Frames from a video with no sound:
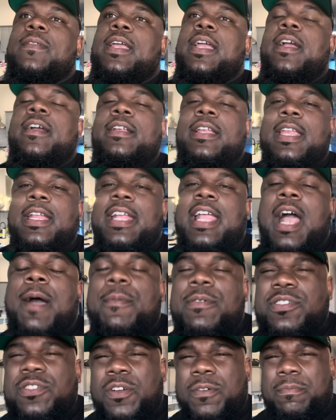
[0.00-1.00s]
Hearing that the
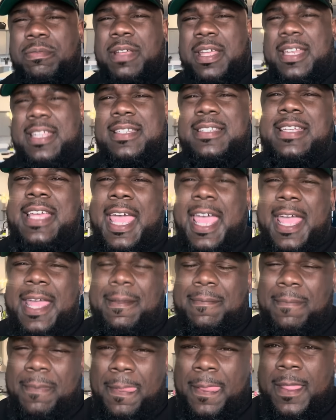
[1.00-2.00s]
Cowboys are going to play this
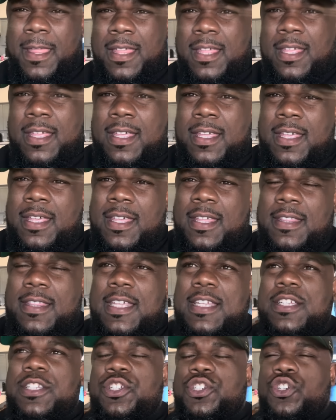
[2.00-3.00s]
game
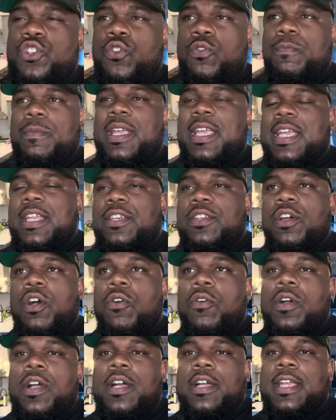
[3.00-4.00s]
this Chuma
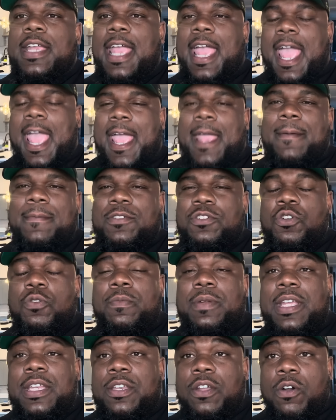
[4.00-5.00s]
Edoga game.
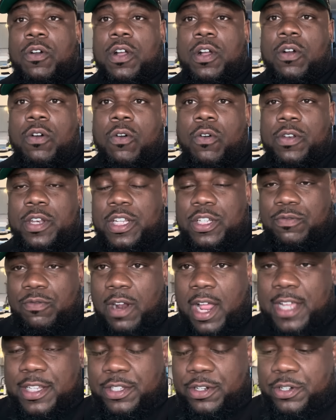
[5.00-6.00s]
Chuma Edoga on this
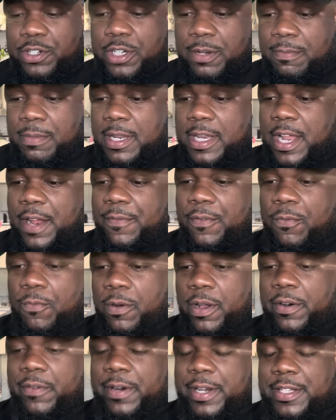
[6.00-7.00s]
roster should be there for
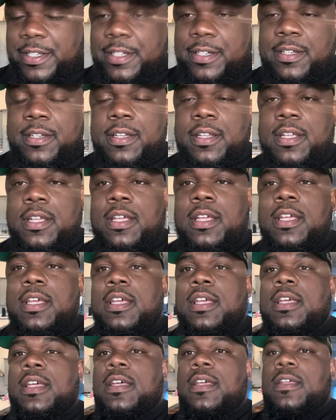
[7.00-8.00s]
one reason.
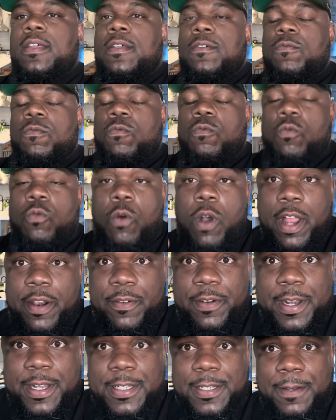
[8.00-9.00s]
One
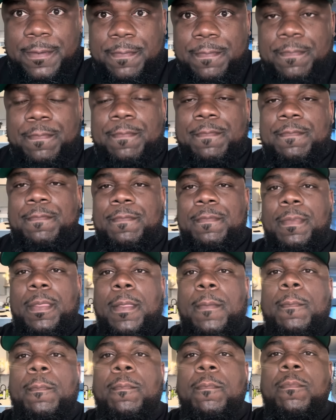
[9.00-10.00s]
reason.
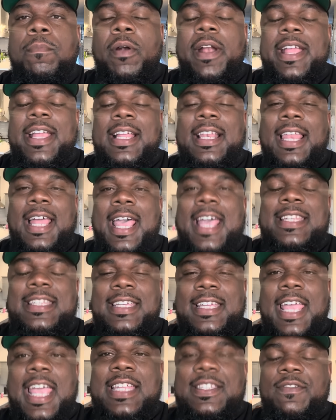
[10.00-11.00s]
Break glass in
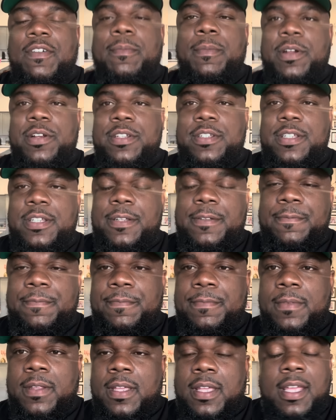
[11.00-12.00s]
case of emergency.
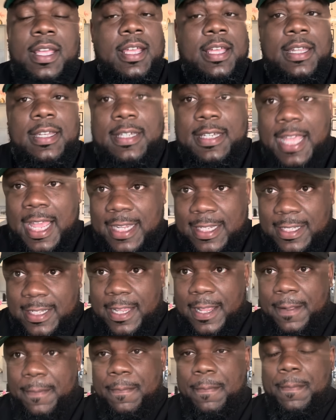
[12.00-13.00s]
That's
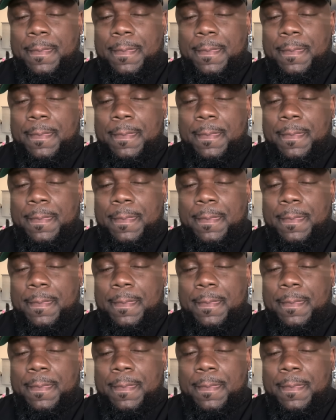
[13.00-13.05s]
it.